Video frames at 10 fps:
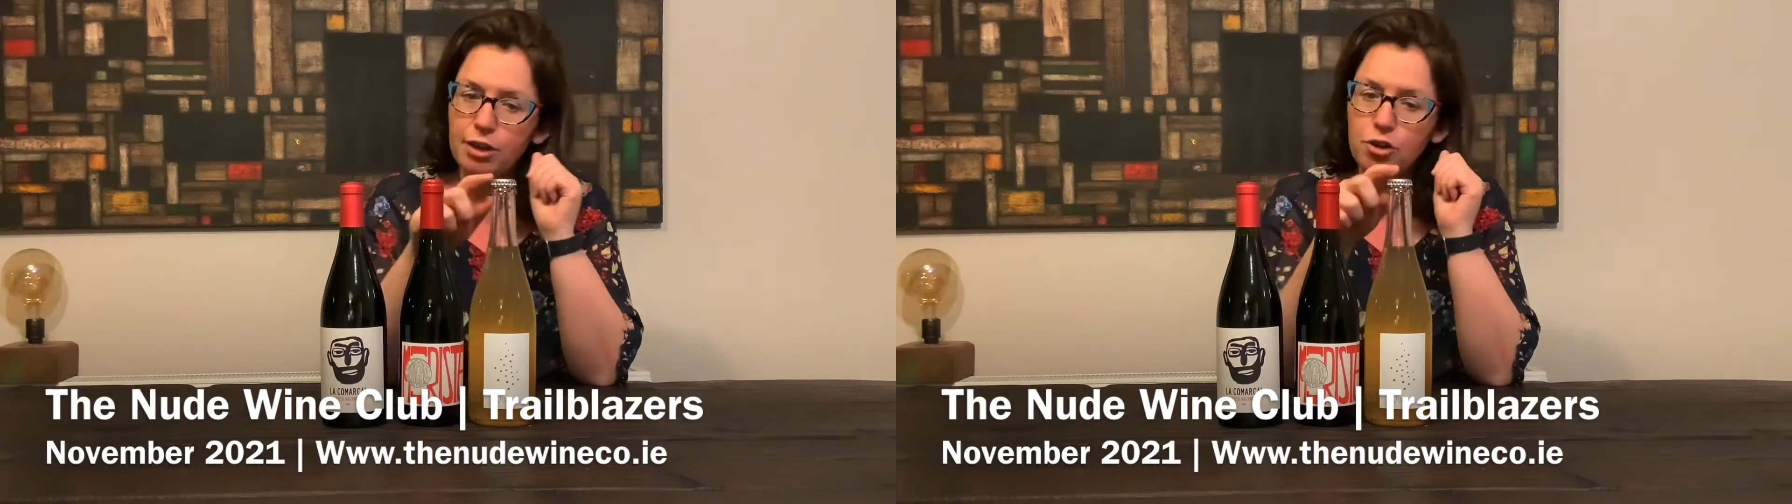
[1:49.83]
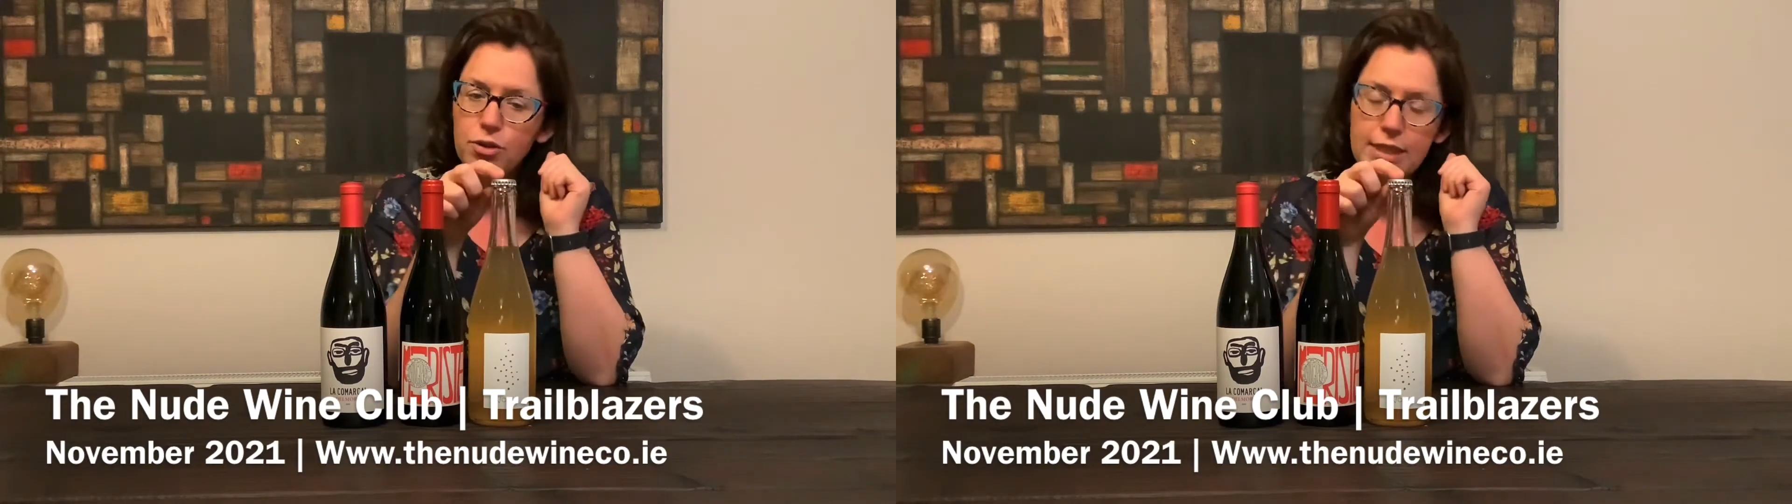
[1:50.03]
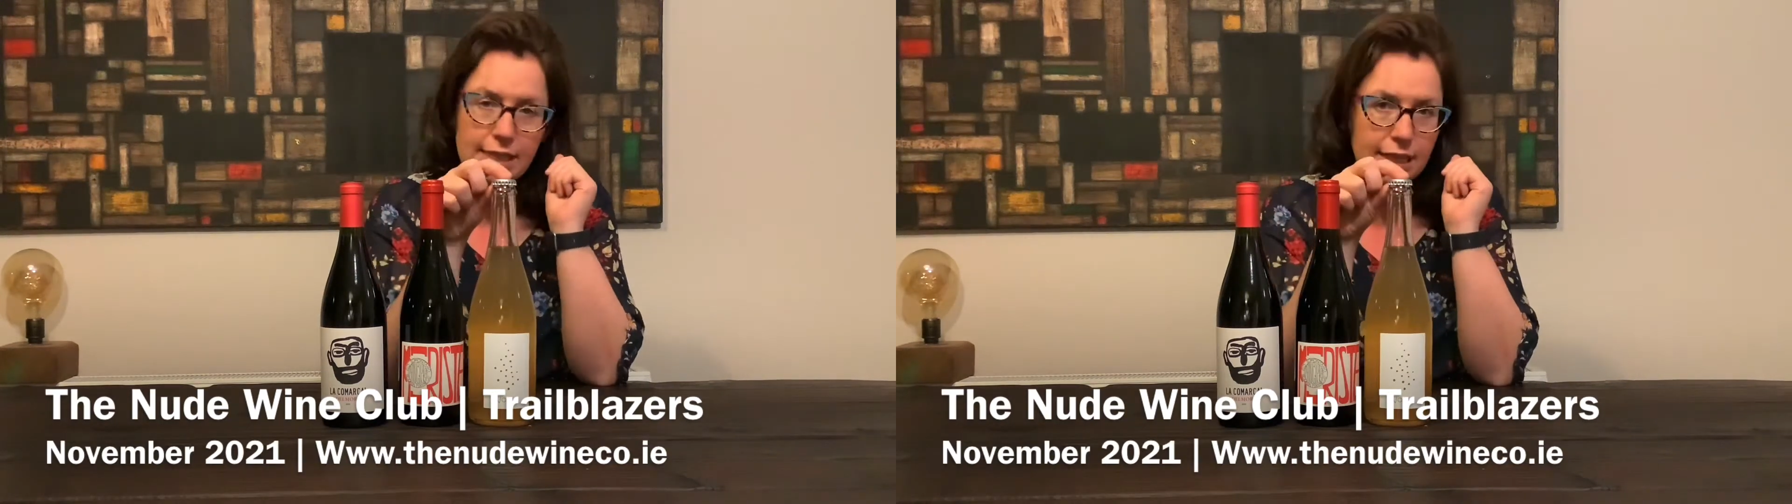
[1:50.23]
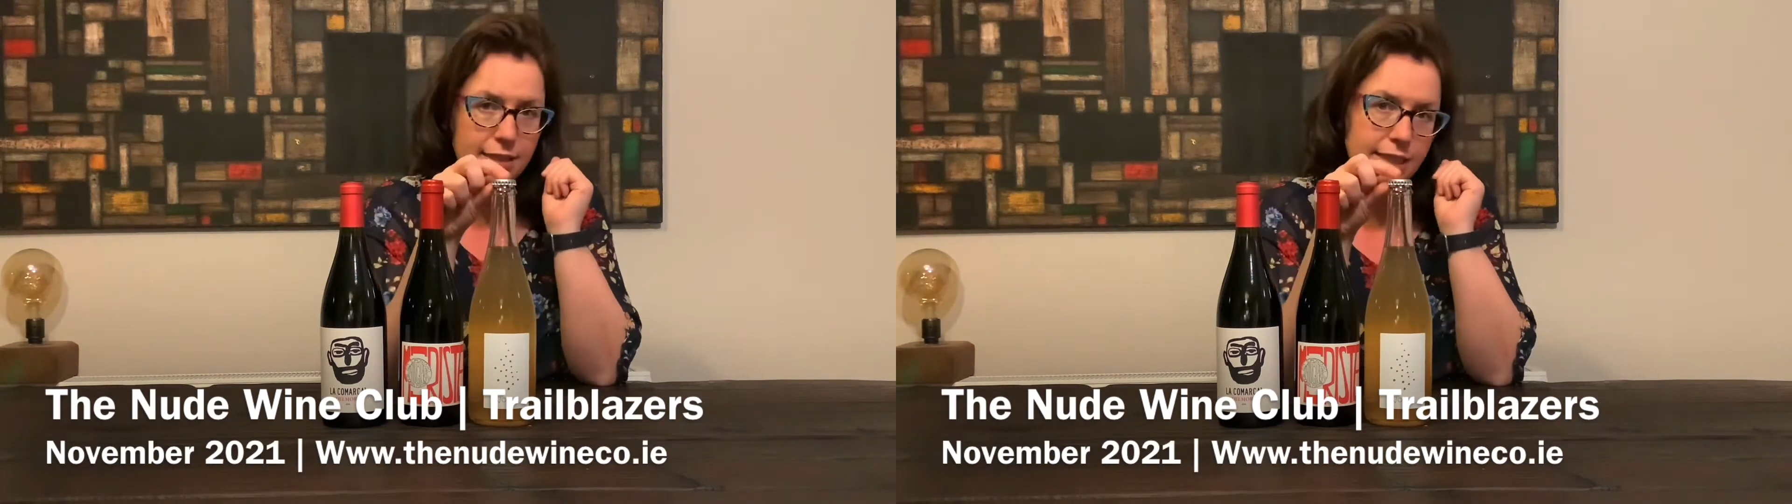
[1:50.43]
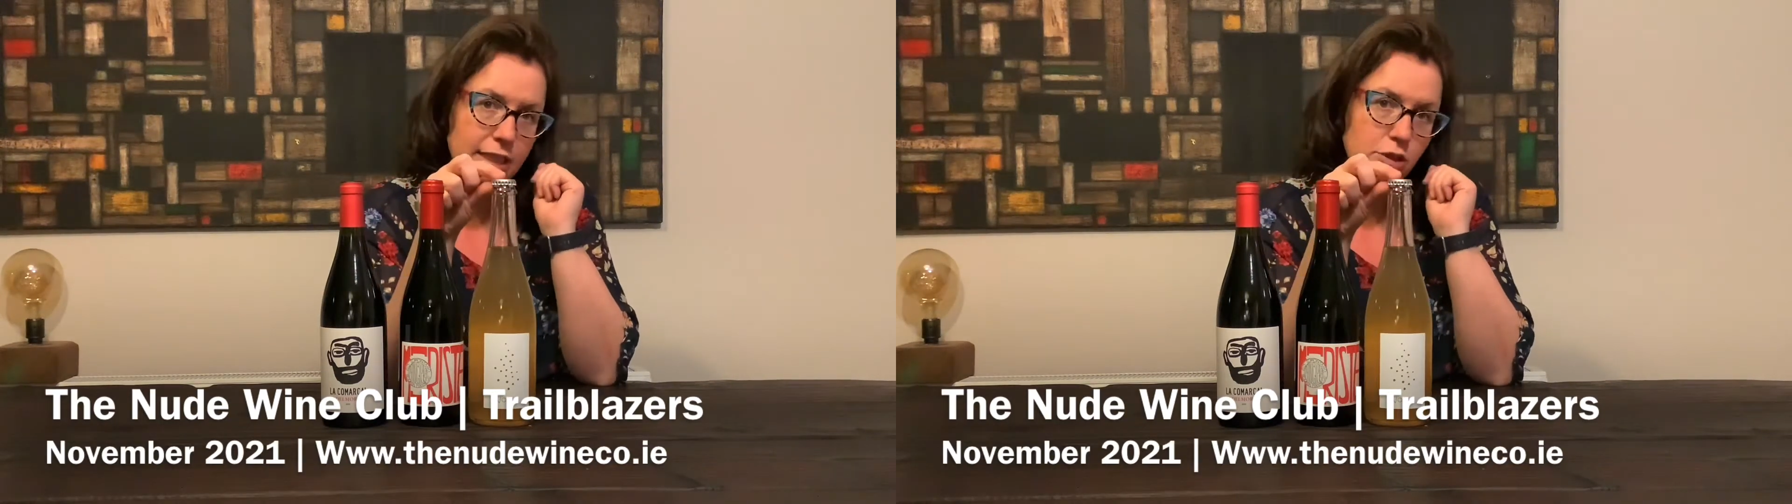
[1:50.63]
You can see it's sealed